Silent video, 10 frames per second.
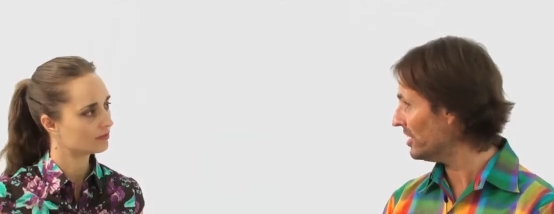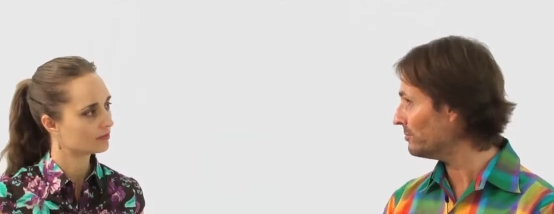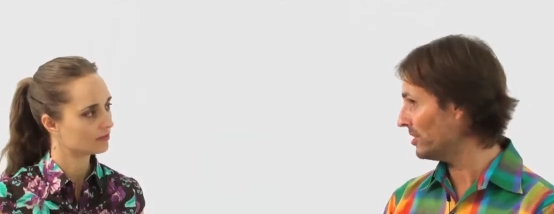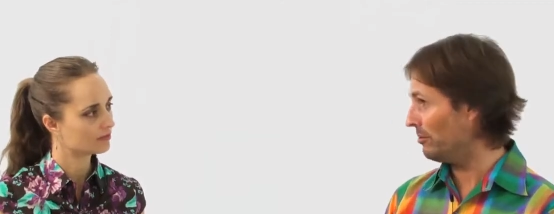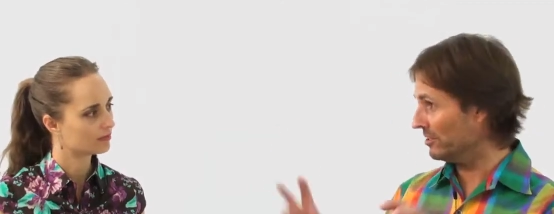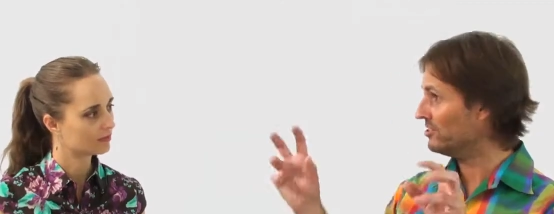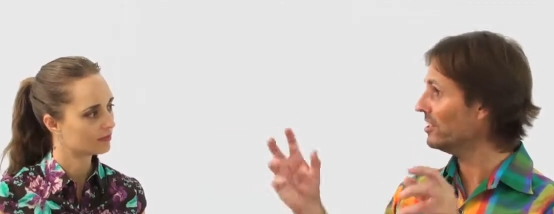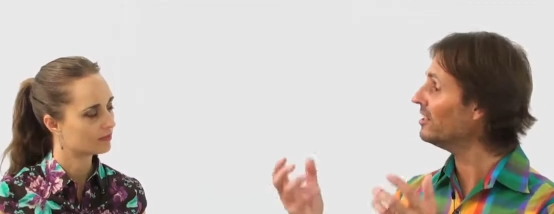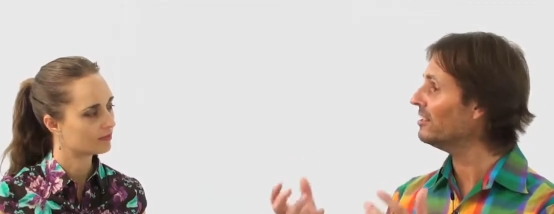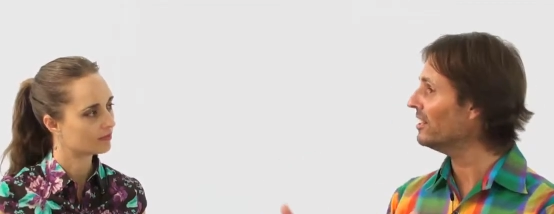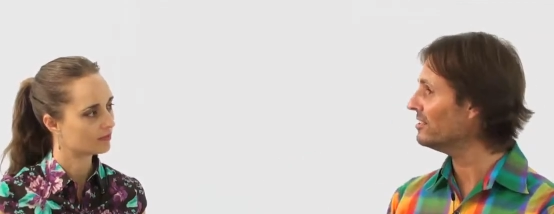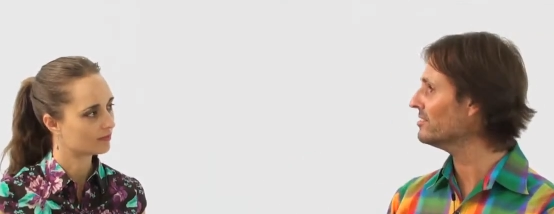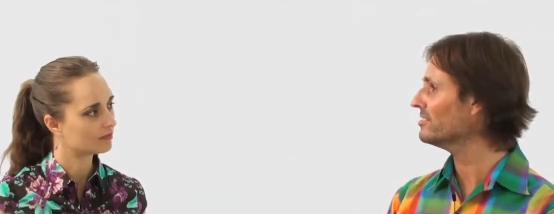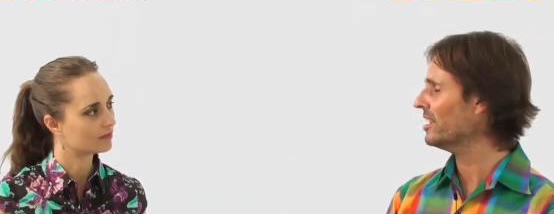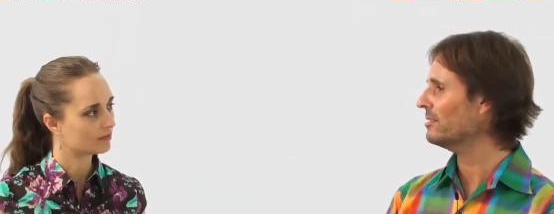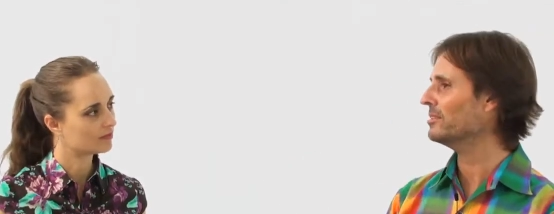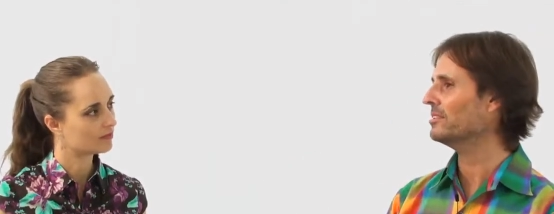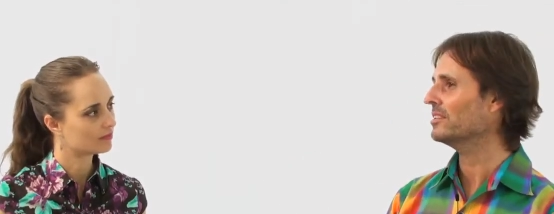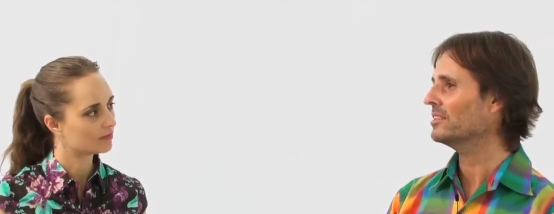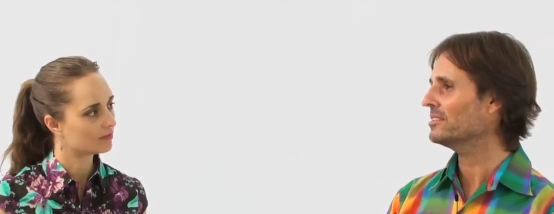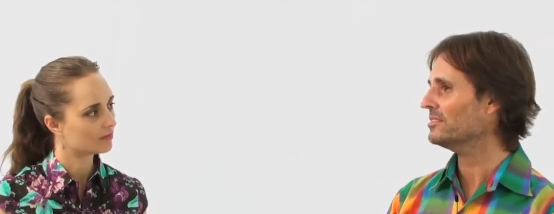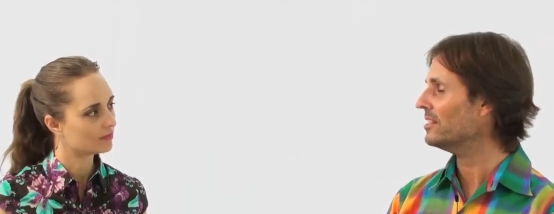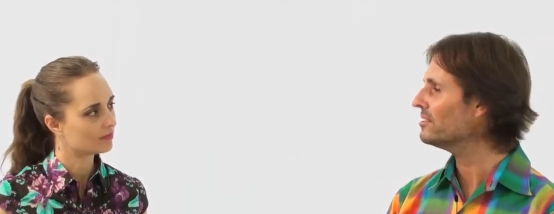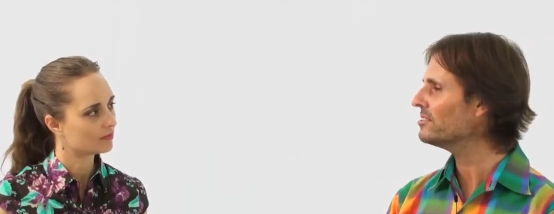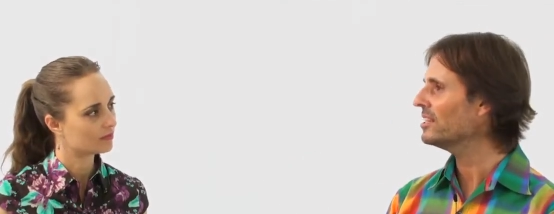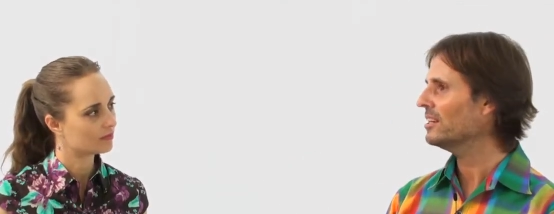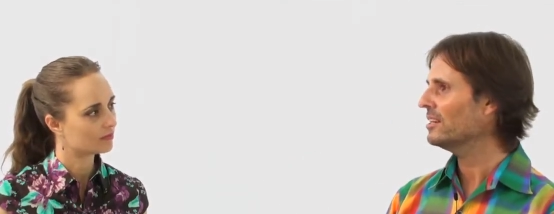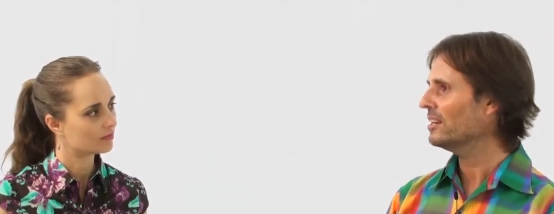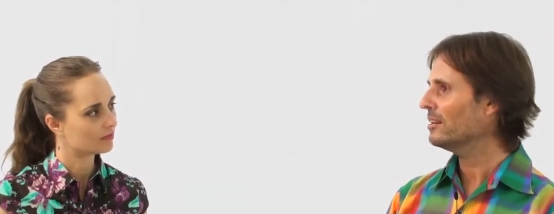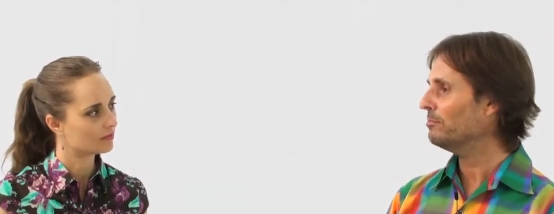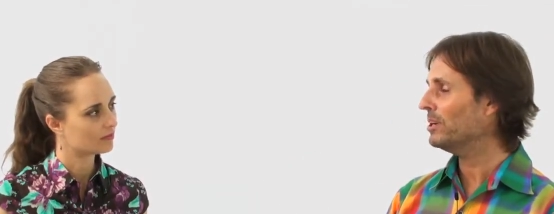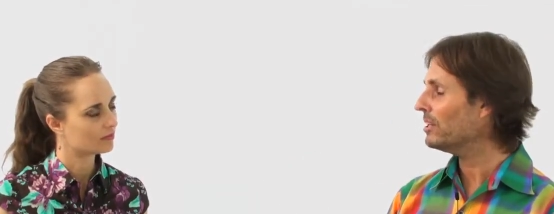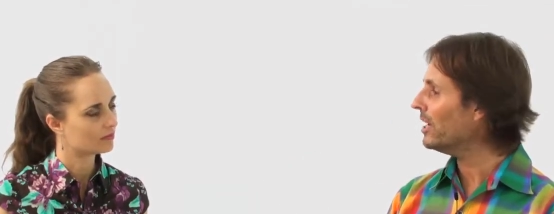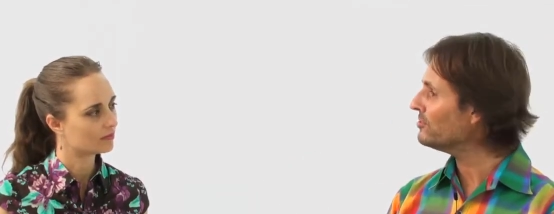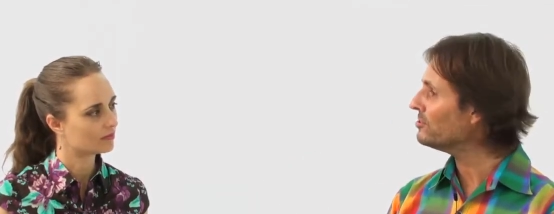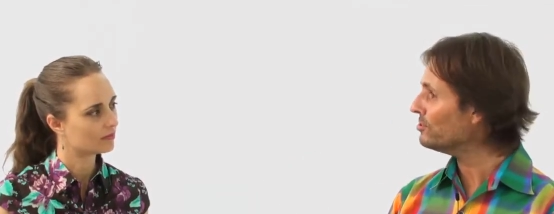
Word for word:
Speaker 1: up going to hell, as the statement says, but as a